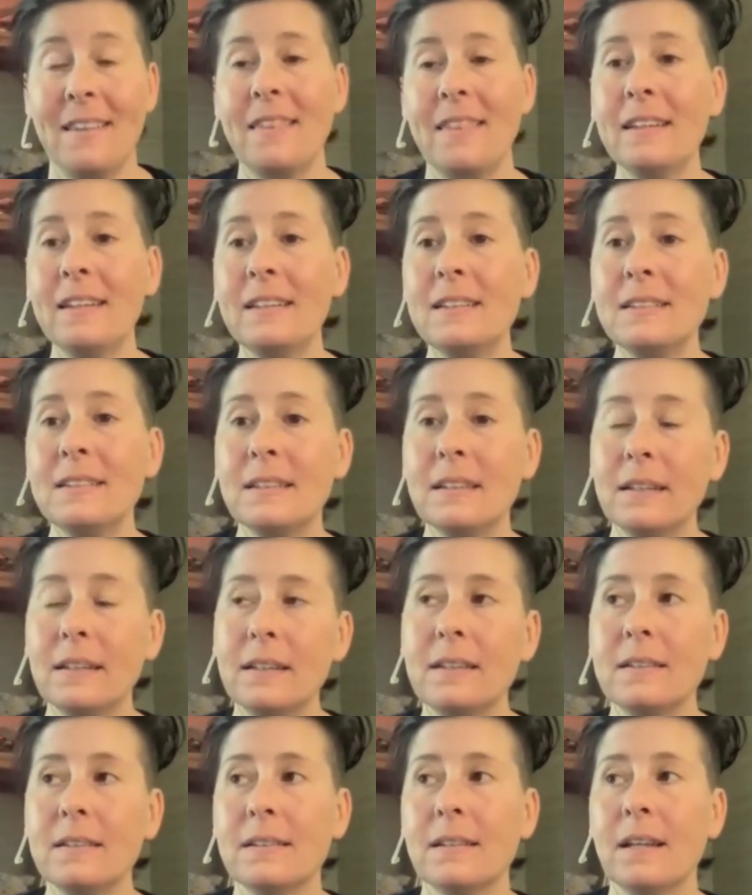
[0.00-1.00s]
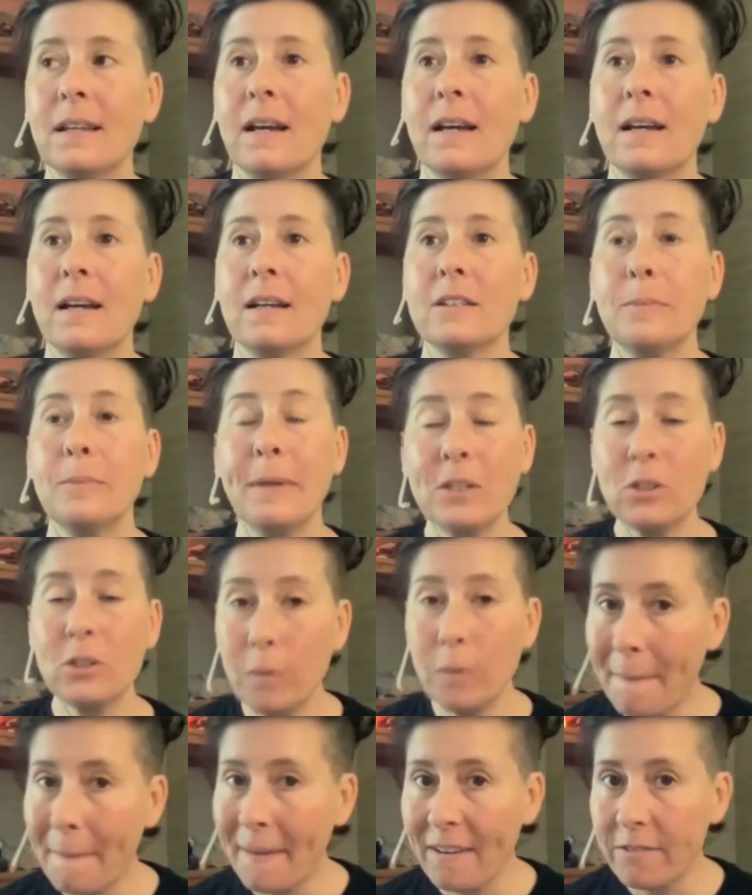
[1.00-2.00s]
This is a
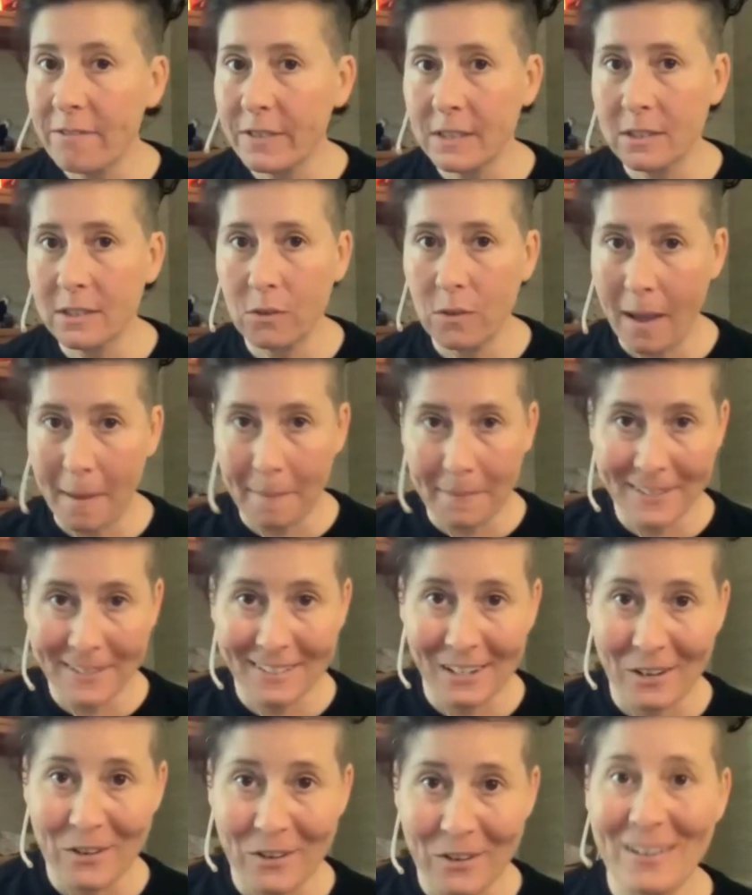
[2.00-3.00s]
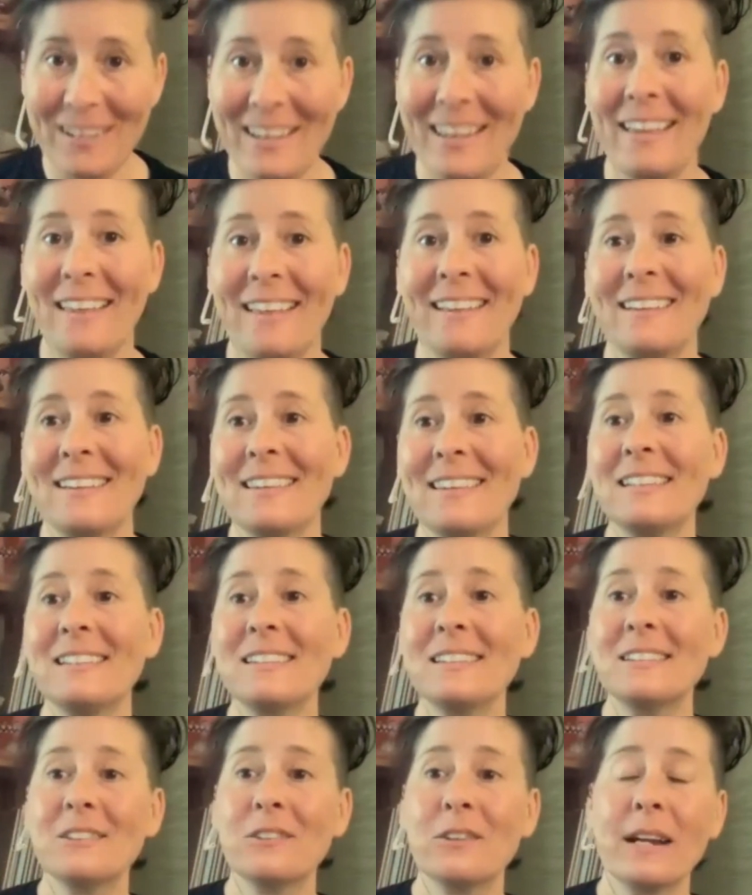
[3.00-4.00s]
special metaphysical episode, and
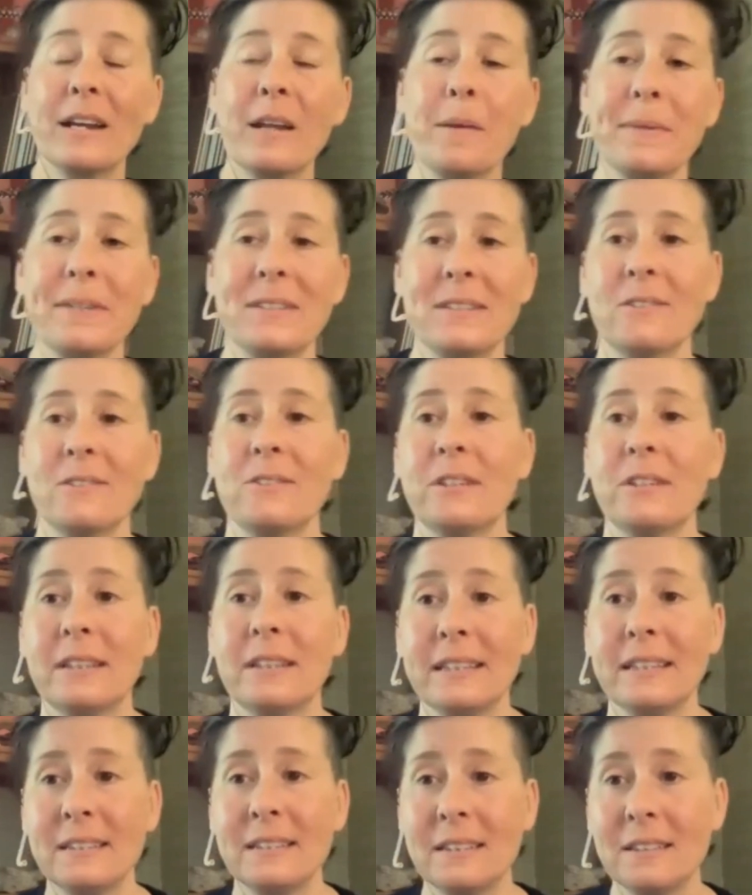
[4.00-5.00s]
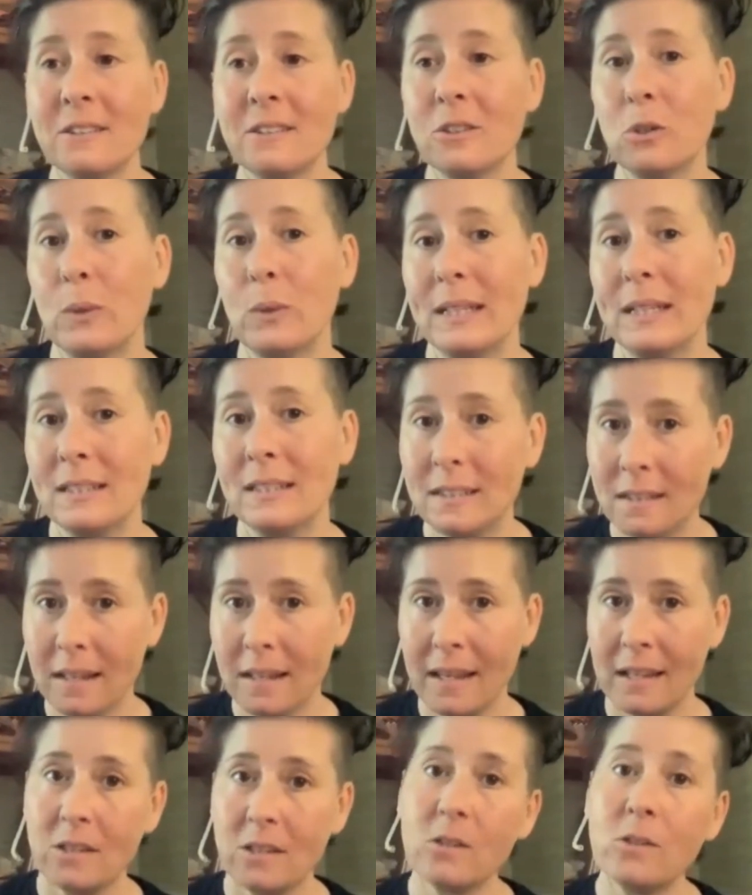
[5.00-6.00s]
this is a great episode to listen to and
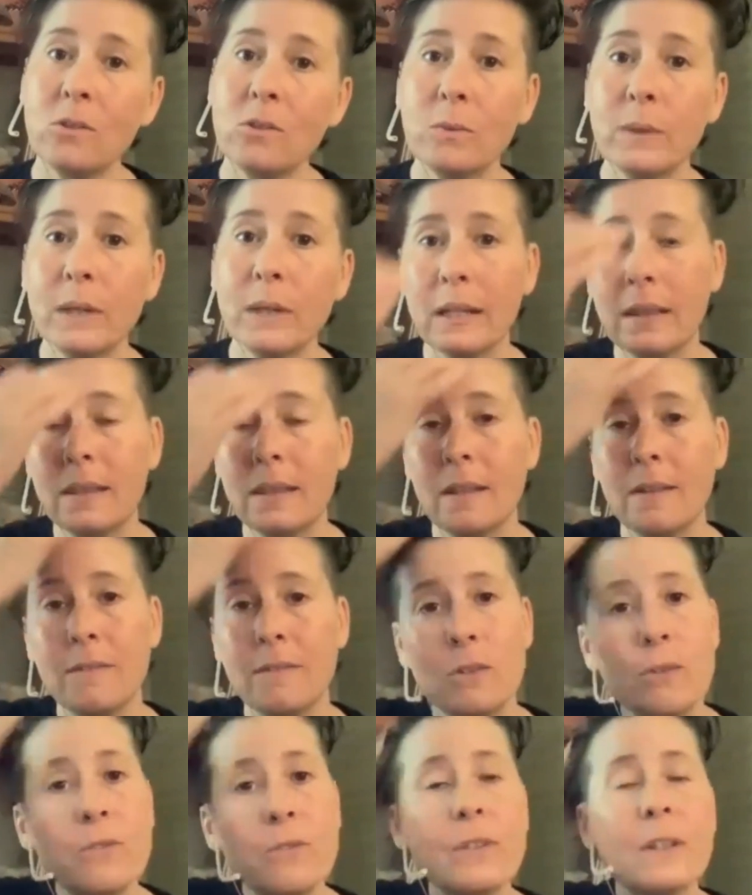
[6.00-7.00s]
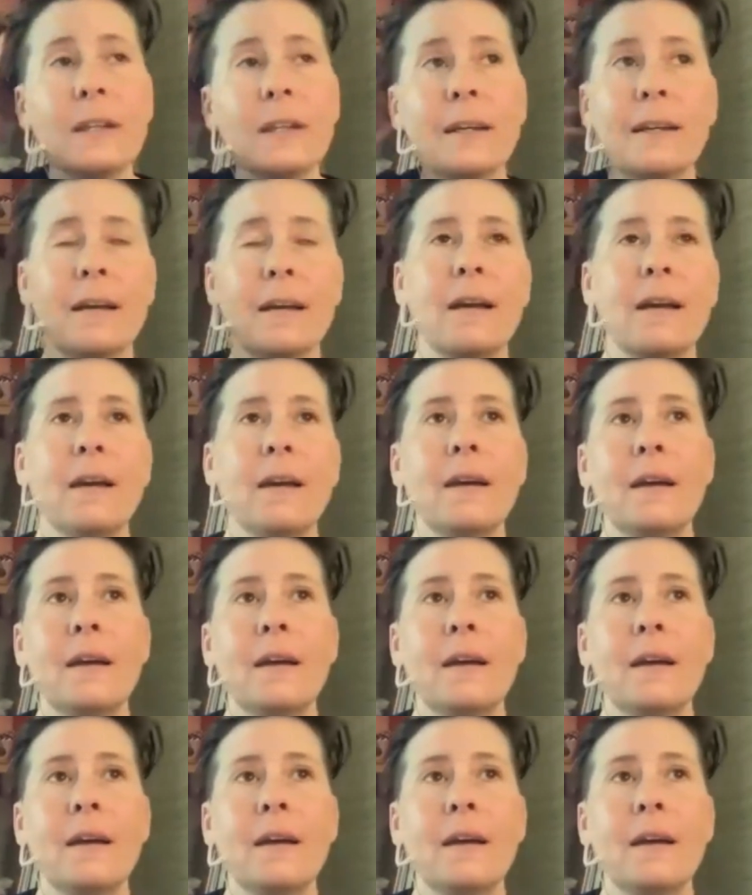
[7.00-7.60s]
stay tuned with if you feel like